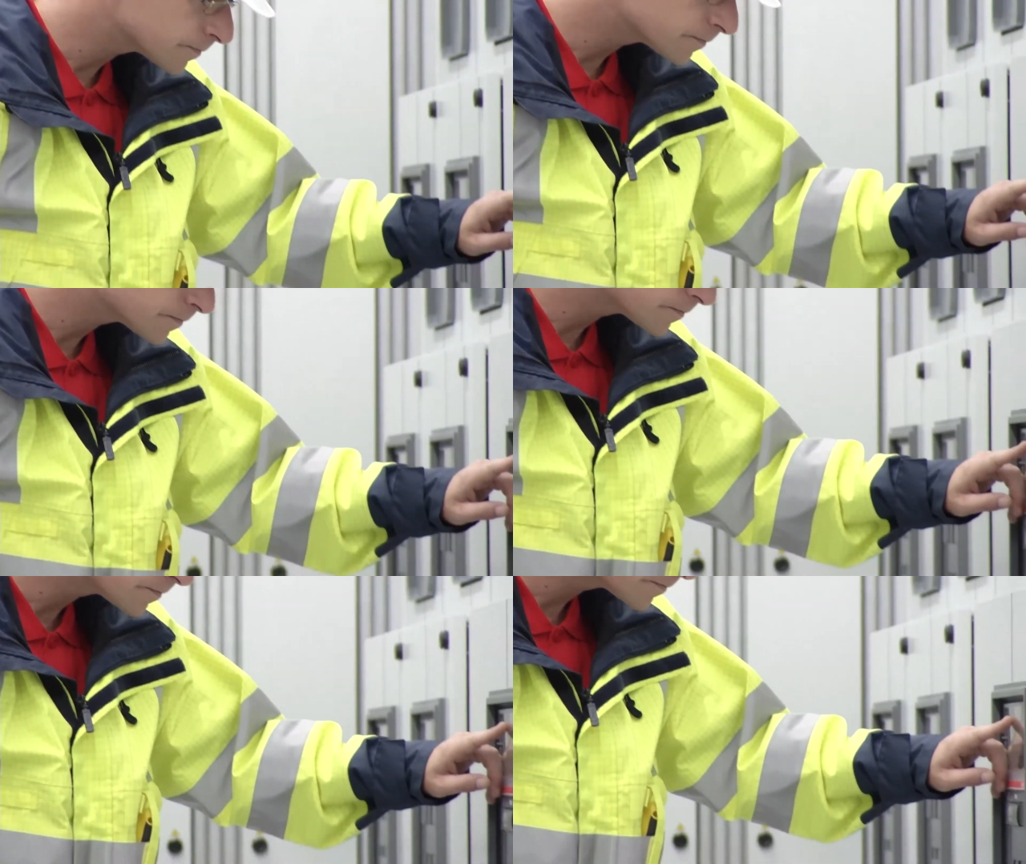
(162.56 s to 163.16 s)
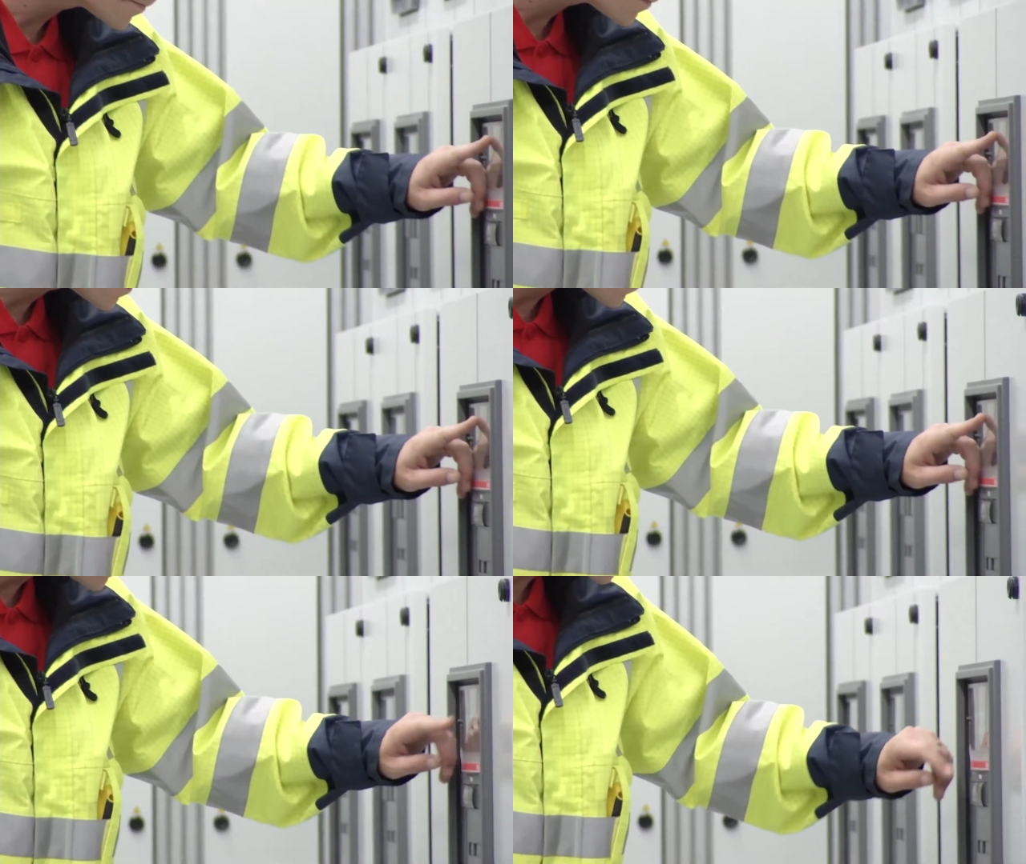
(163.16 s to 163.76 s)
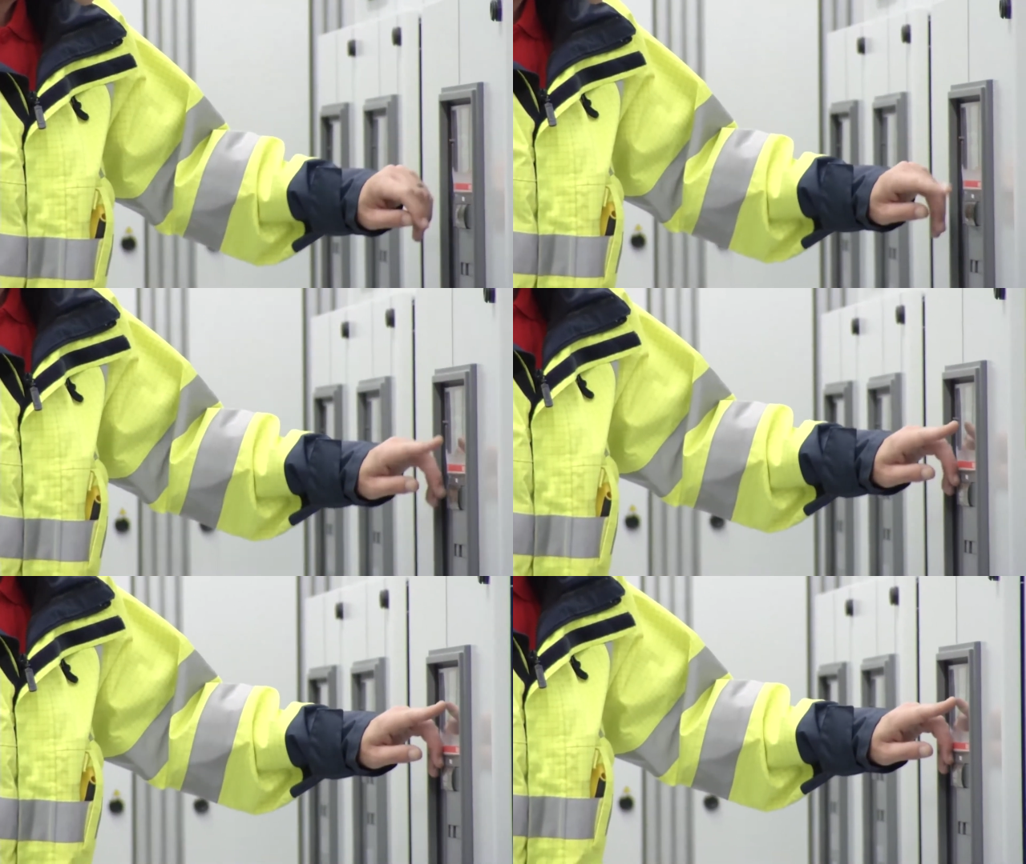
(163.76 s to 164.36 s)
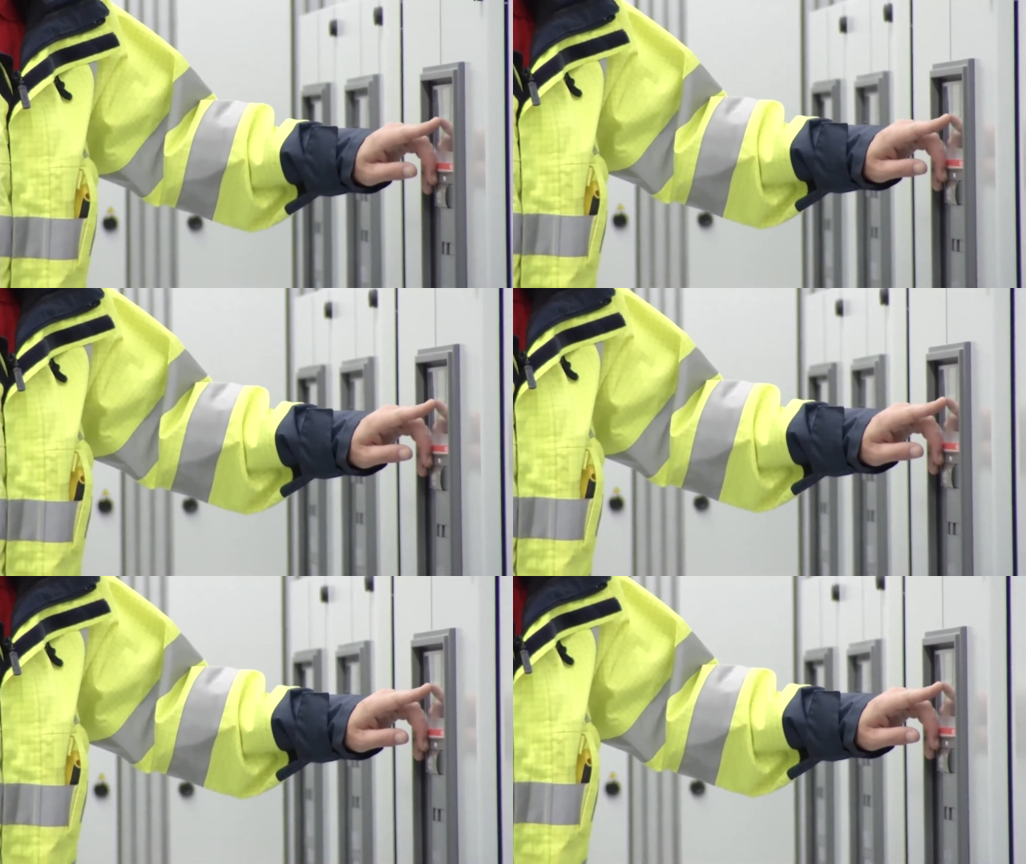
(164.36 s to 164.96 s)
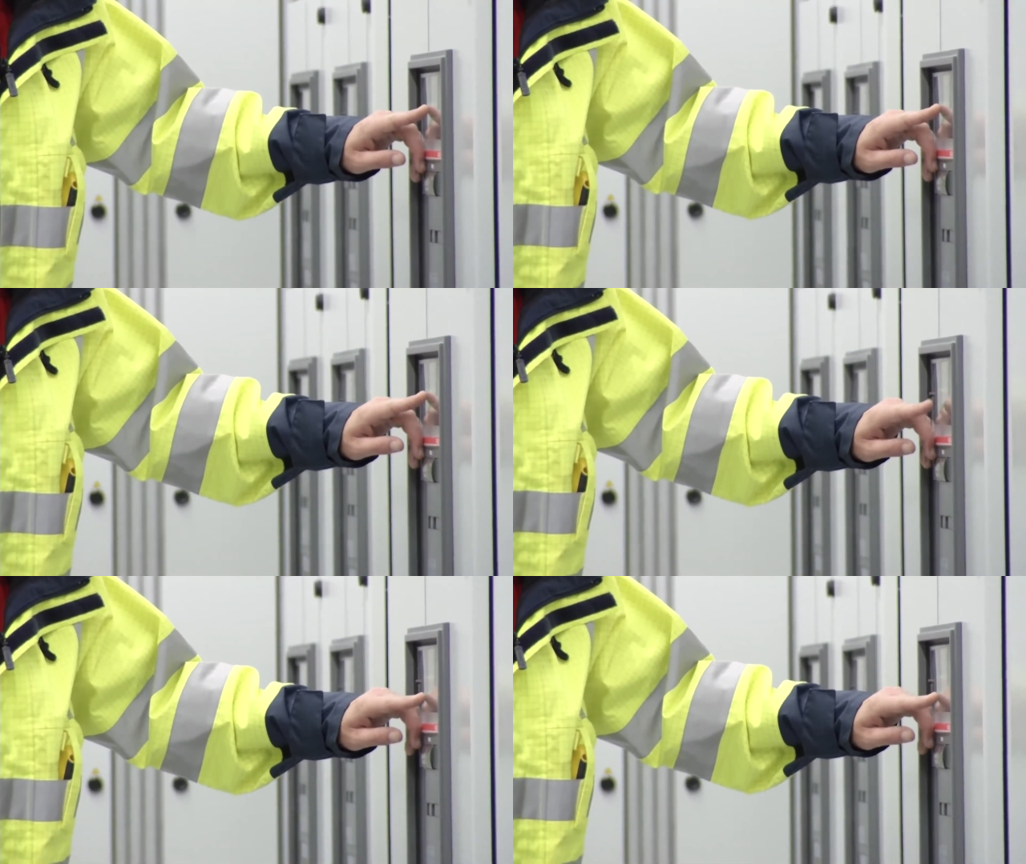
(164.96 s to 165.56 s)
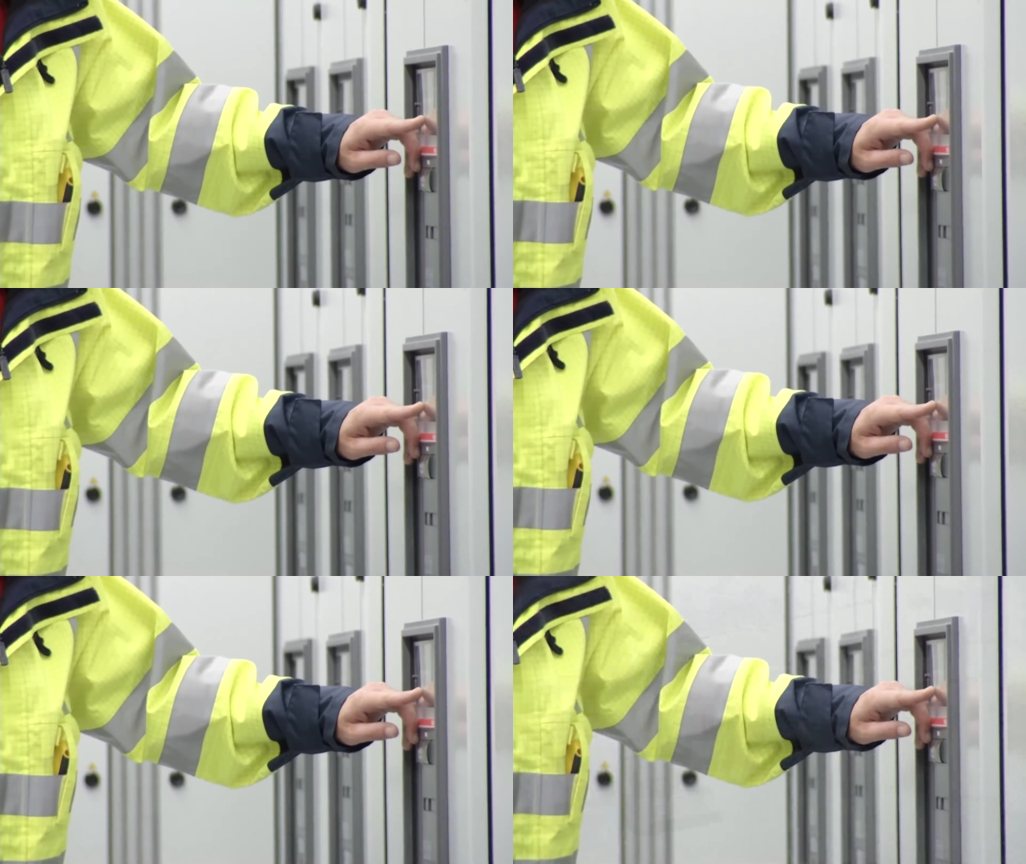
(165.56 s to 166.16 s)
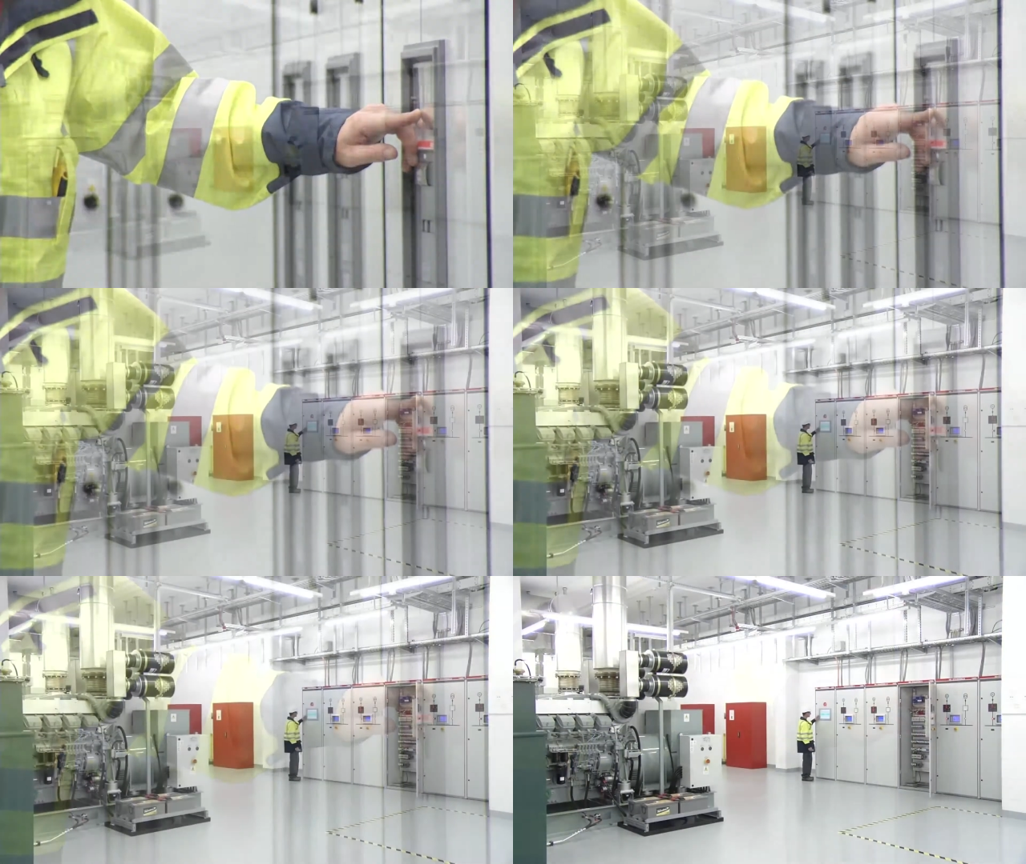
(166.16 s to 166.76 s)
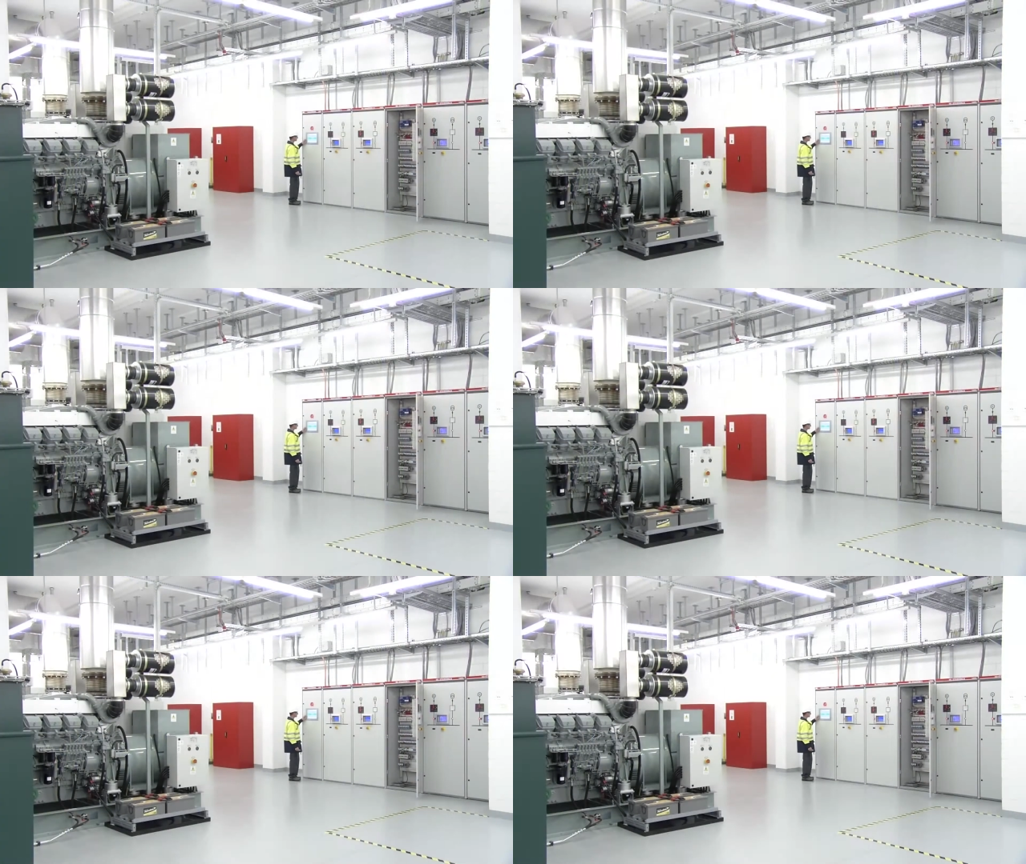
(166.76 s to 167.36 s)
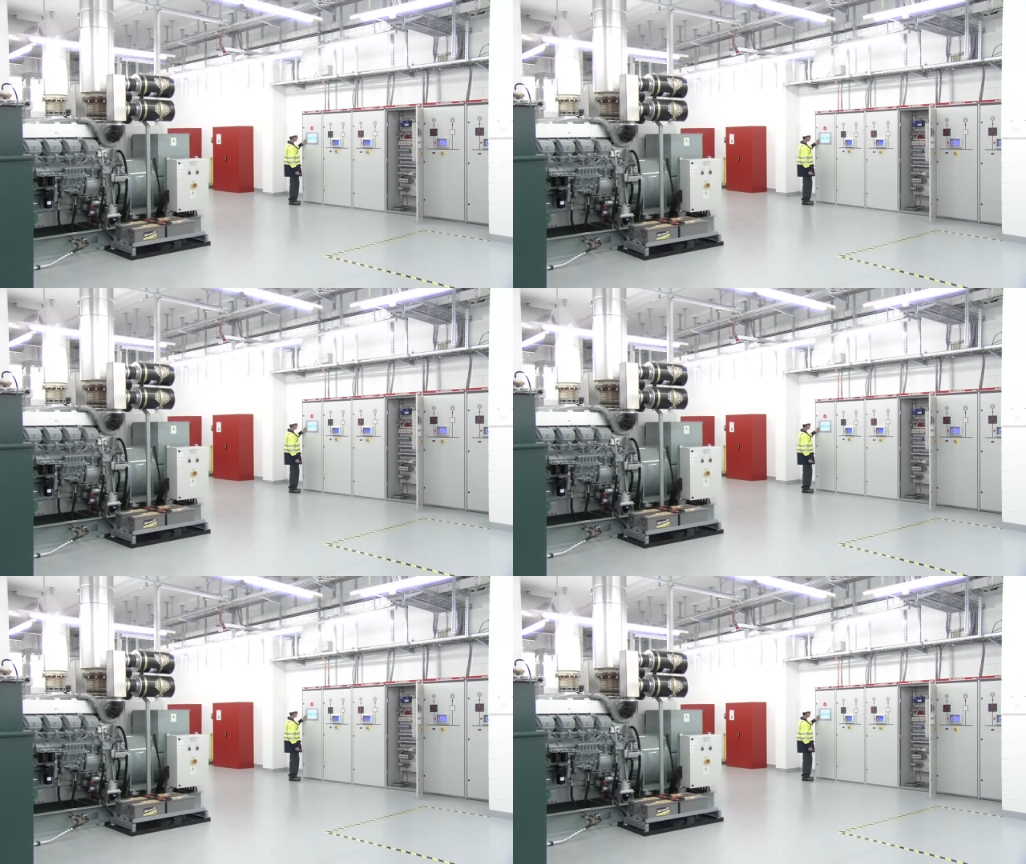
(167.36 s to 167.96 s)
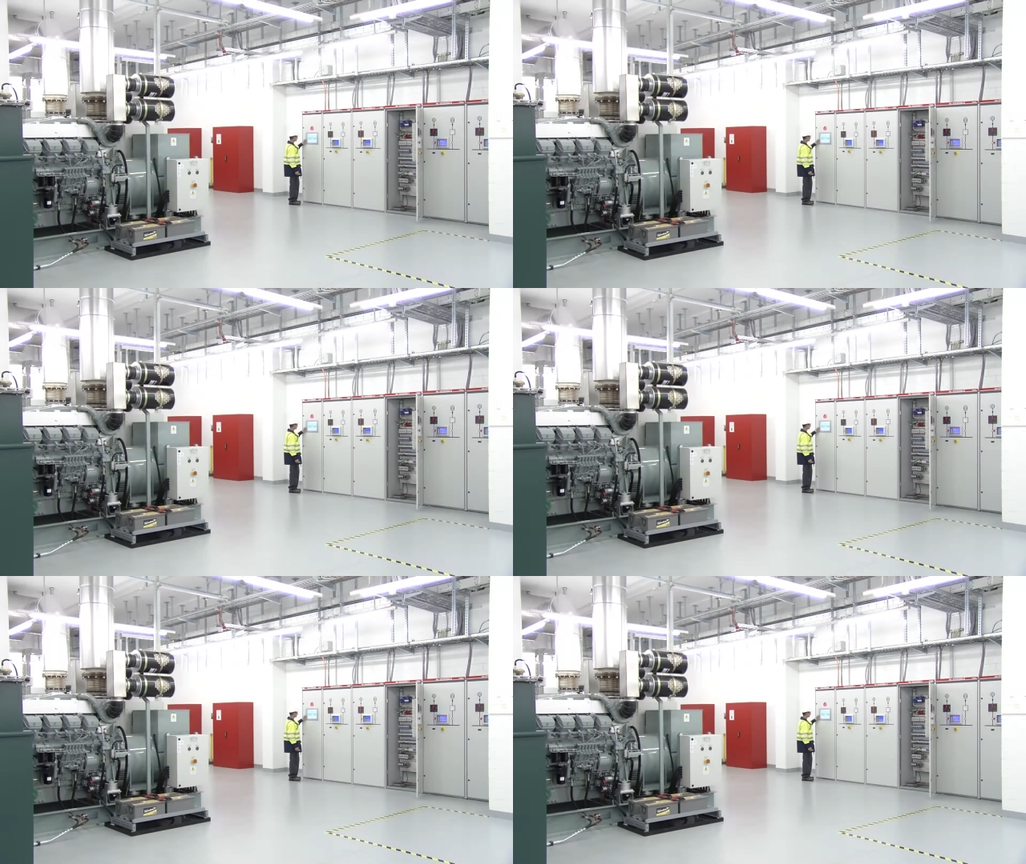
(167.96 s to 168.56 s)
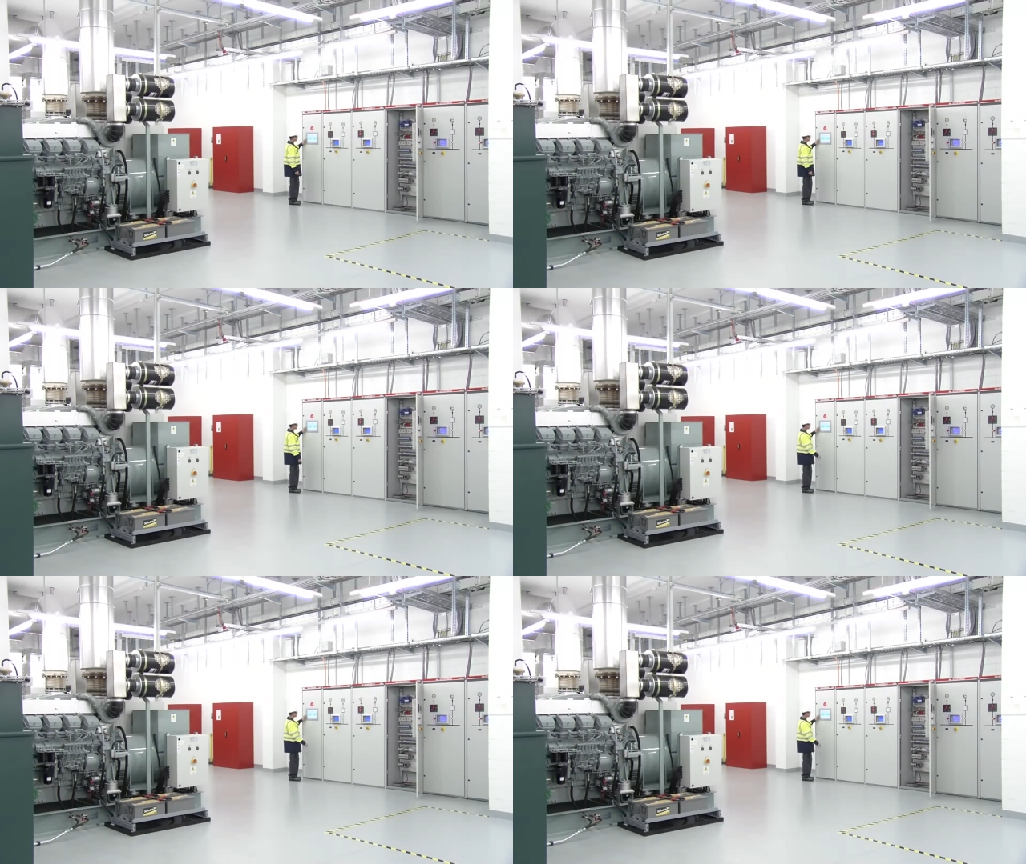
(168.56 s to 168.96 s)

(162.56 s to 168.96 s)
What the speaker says: (no speaker visible)